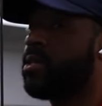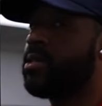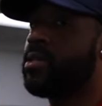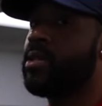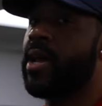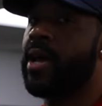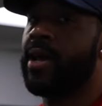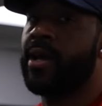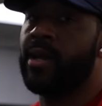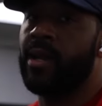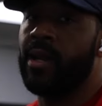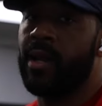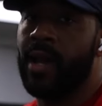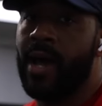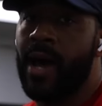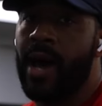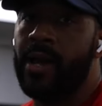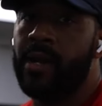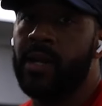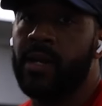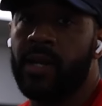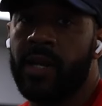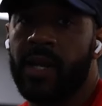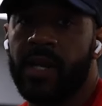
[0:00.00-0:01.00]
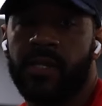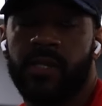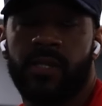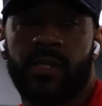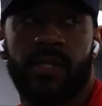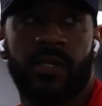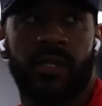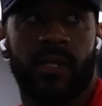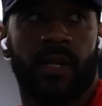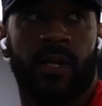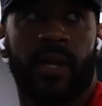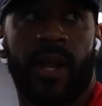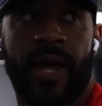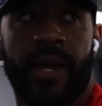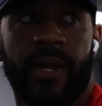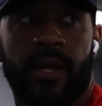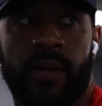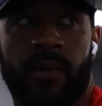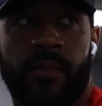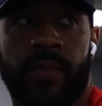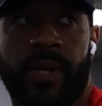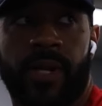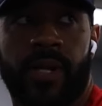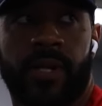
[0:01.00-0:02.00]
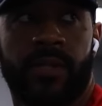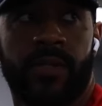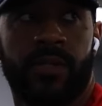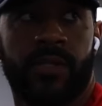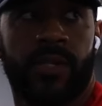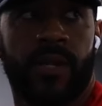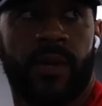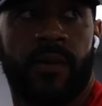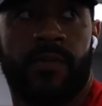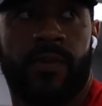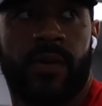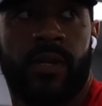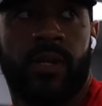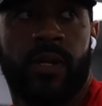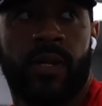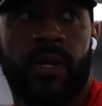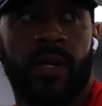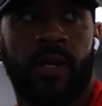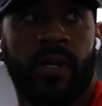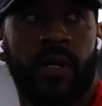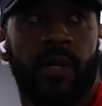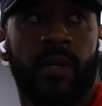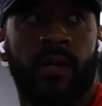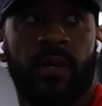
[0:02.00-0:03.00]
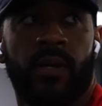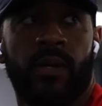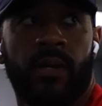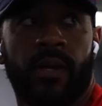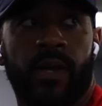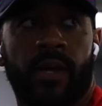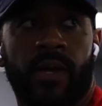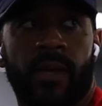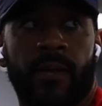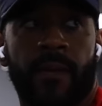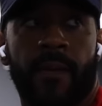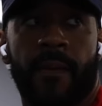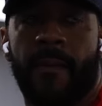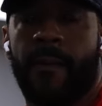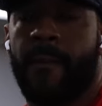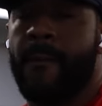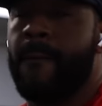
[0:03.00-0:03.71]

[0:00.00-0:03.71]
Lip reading: is like a lot of less light coming in. 7, 8,